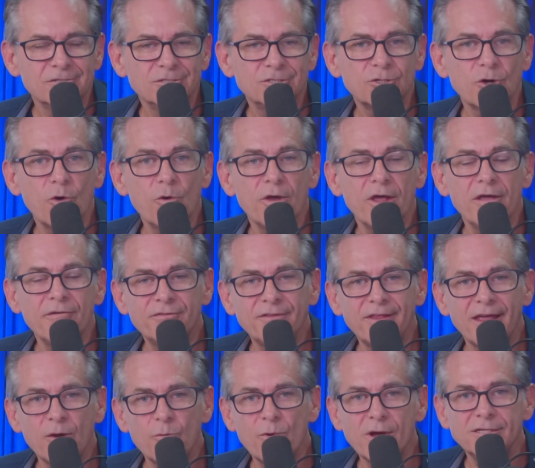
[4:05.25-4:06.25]
So if
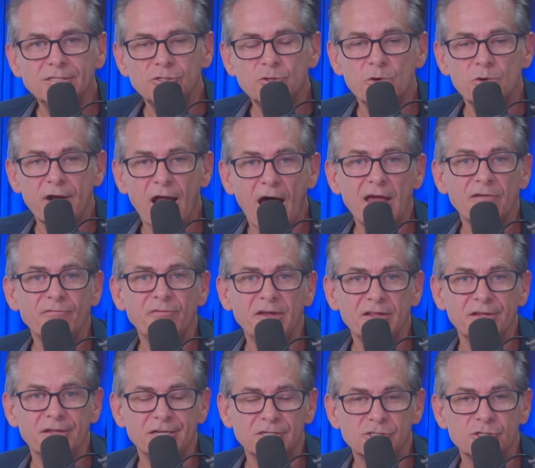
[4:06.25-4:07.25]
they went to an Ivy
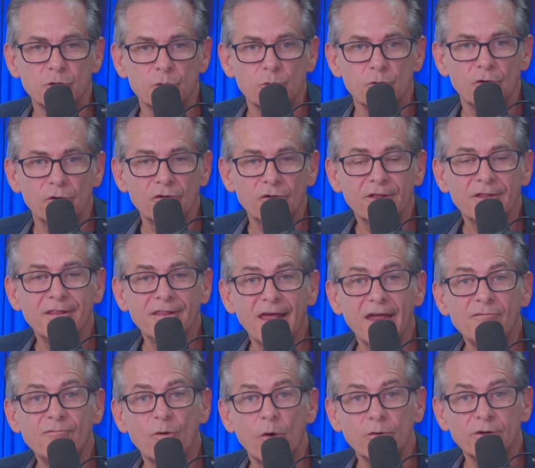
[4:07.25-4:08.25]
League school,
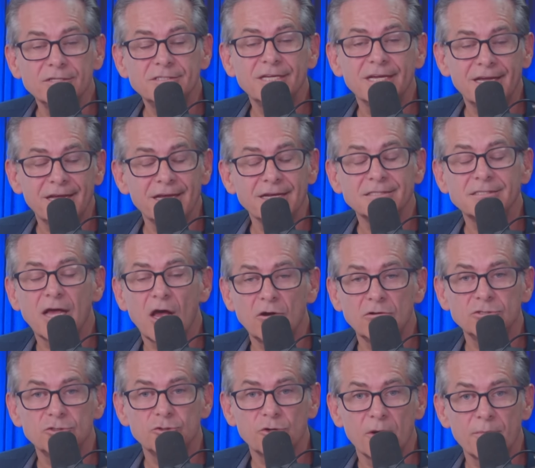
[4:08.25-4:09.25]
they voted to kick
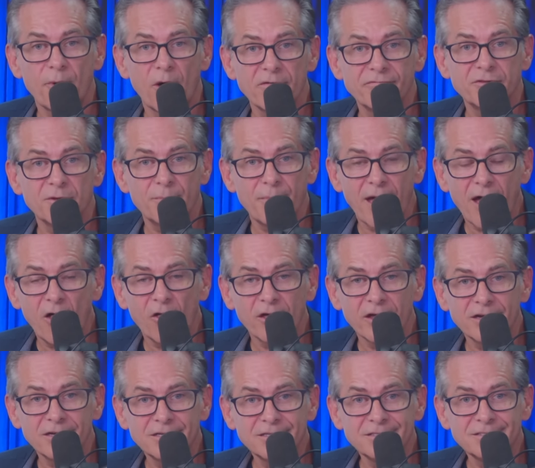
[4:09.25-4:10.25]
Donald Trump off the
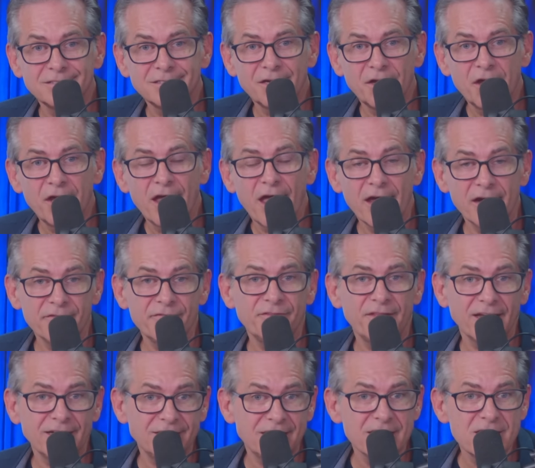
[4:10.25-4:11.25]
ballot. And if
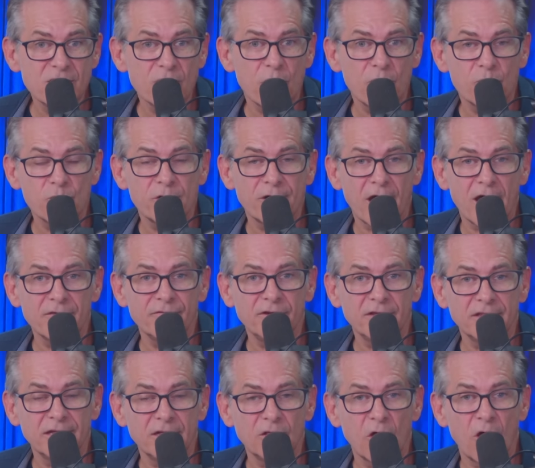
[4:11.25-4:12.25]
they didn't go to an Ivy
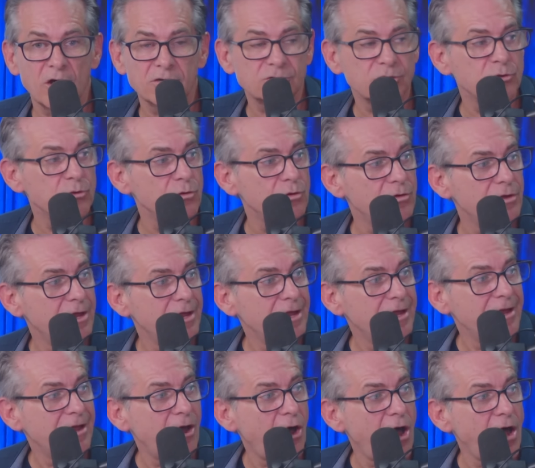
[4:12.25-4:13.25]
League law school,
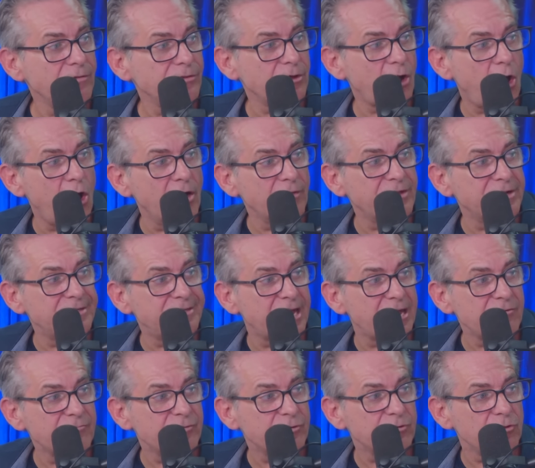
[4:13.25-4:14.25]
all the
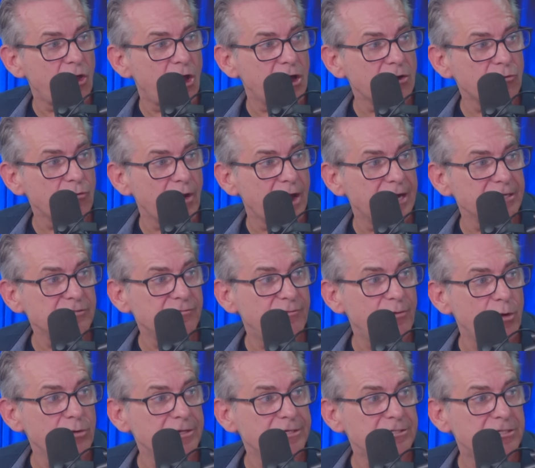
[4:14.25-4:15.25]
Denver law grads
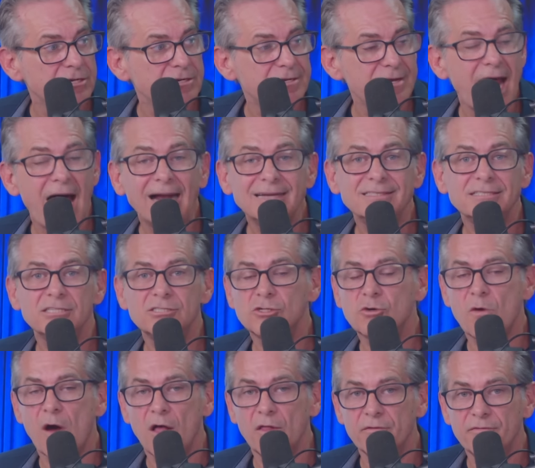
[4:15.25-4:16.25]
voted to not
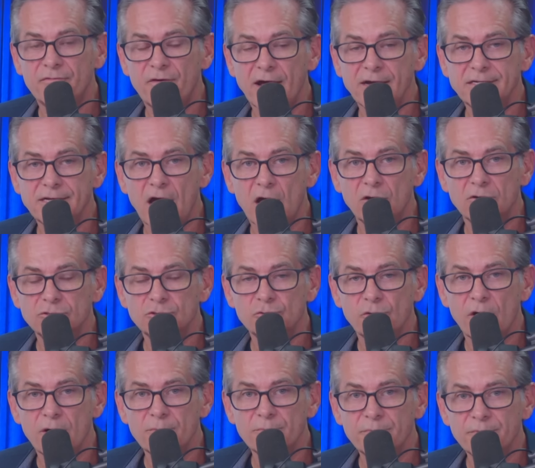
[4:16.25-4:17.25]
disqualify Donald
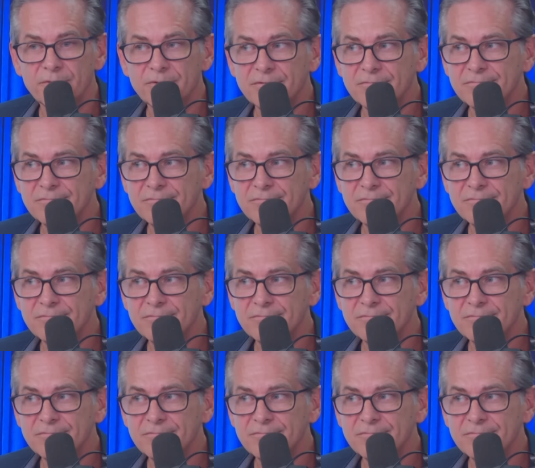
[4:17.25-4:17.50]
Trump.